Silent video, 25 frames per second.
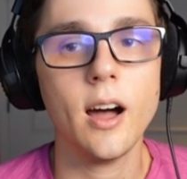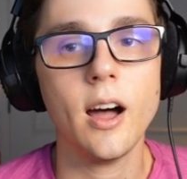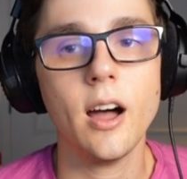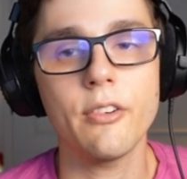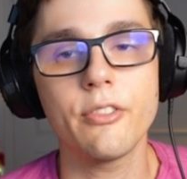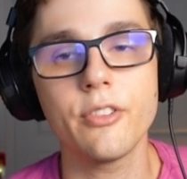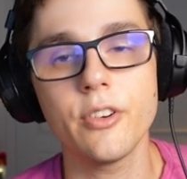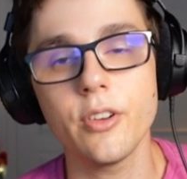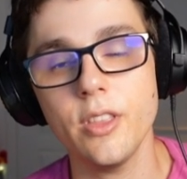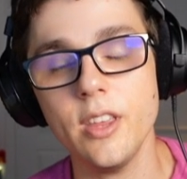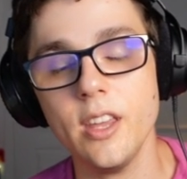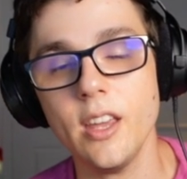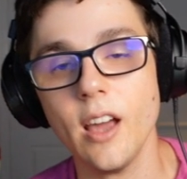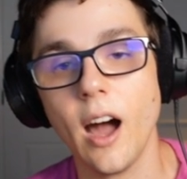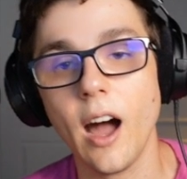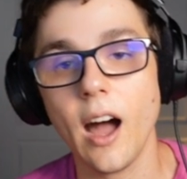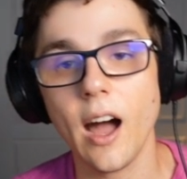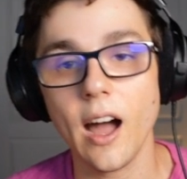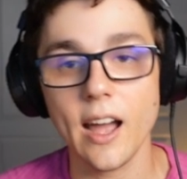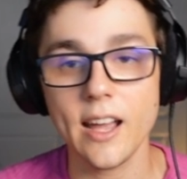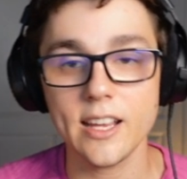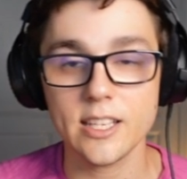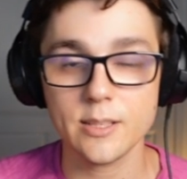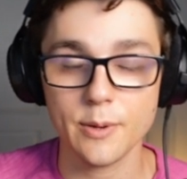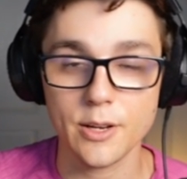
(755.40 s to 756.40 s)
for the
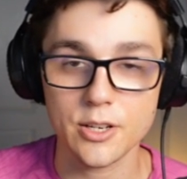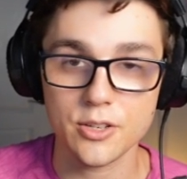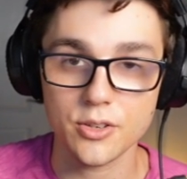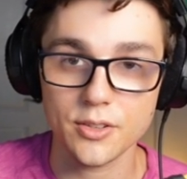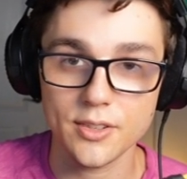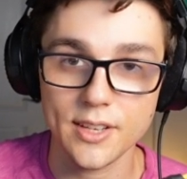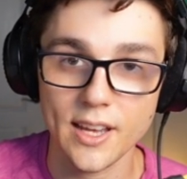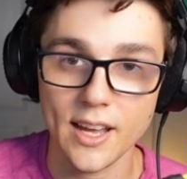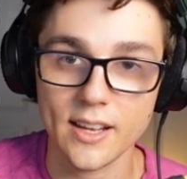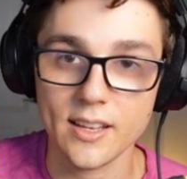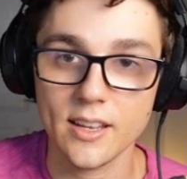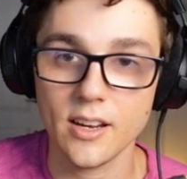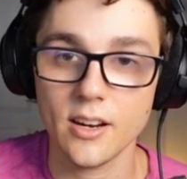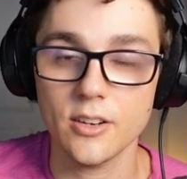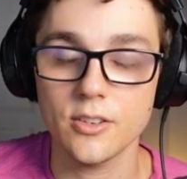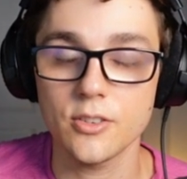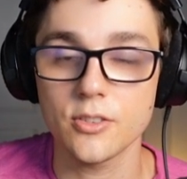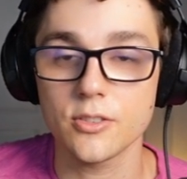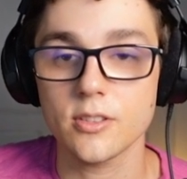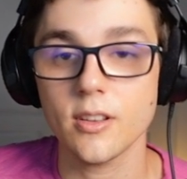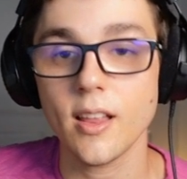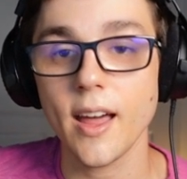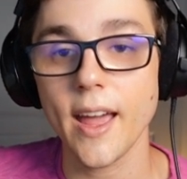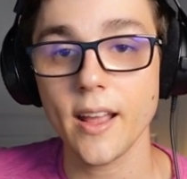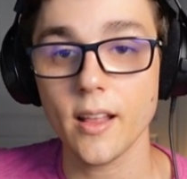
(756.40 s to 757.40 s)
high special attack
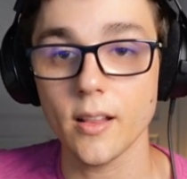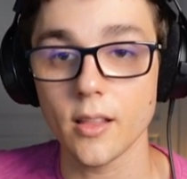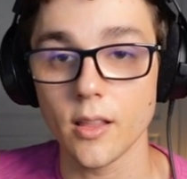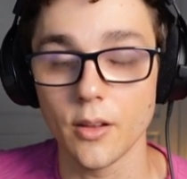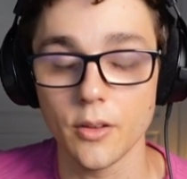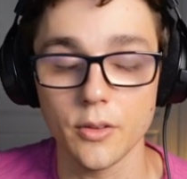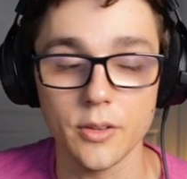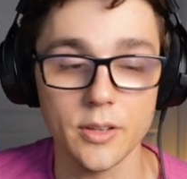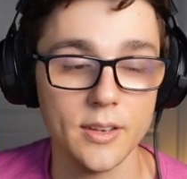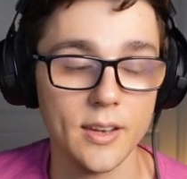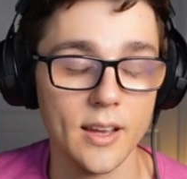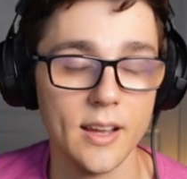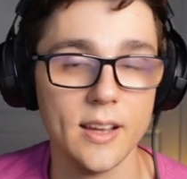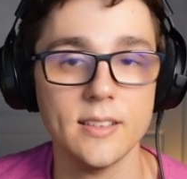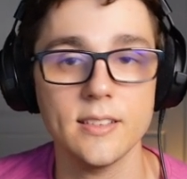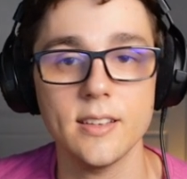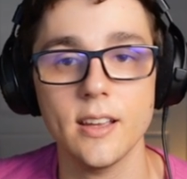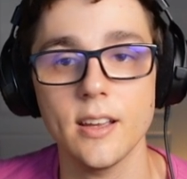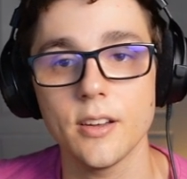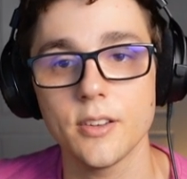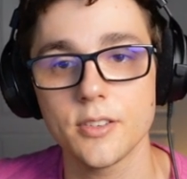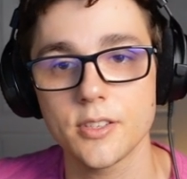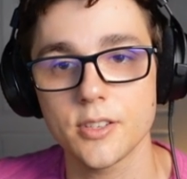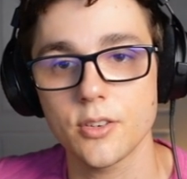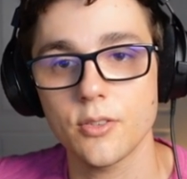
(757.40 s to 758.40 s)
characters like Alolan
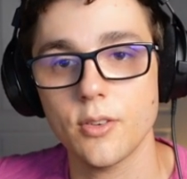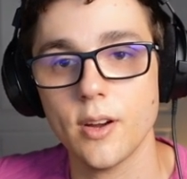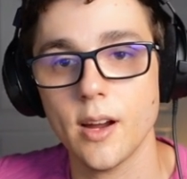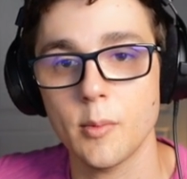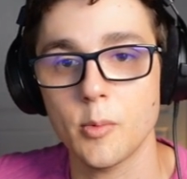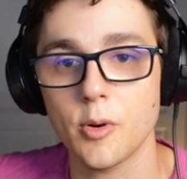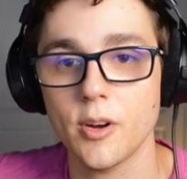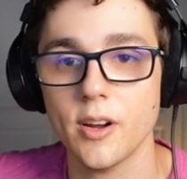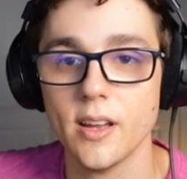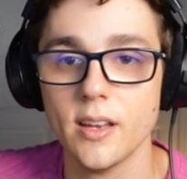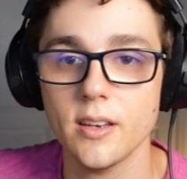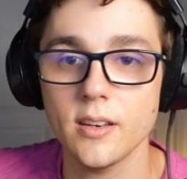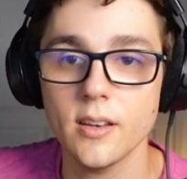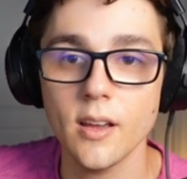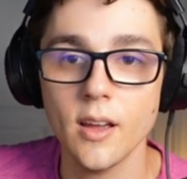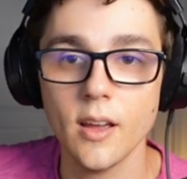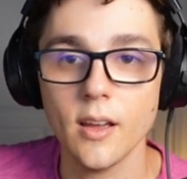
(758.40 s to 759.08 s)
Ninetales and Cramorant,